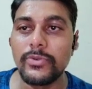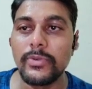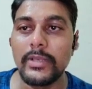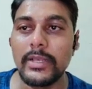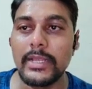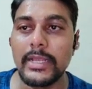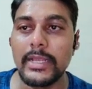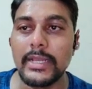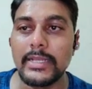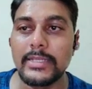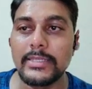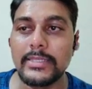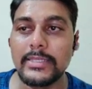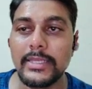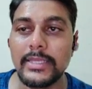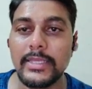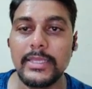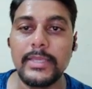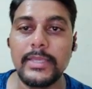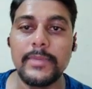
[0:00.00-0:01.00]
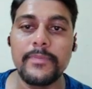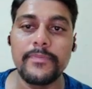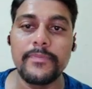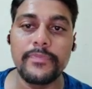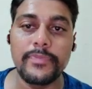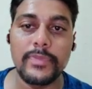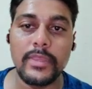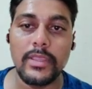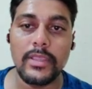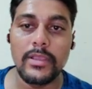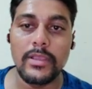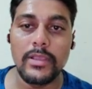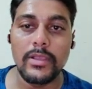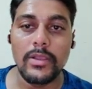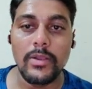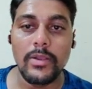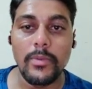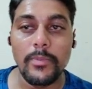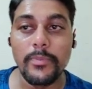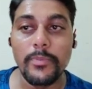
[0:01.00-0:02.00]
will get the
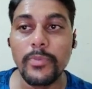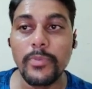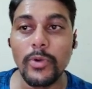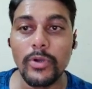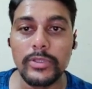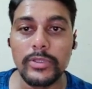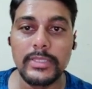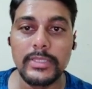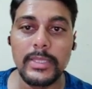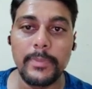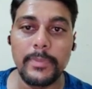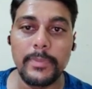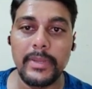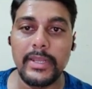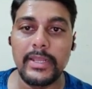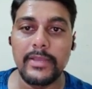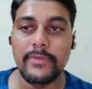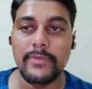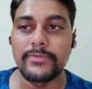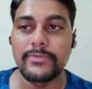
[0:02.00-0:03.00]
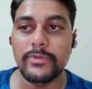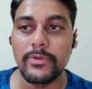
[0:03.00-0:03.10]
both the PDFs,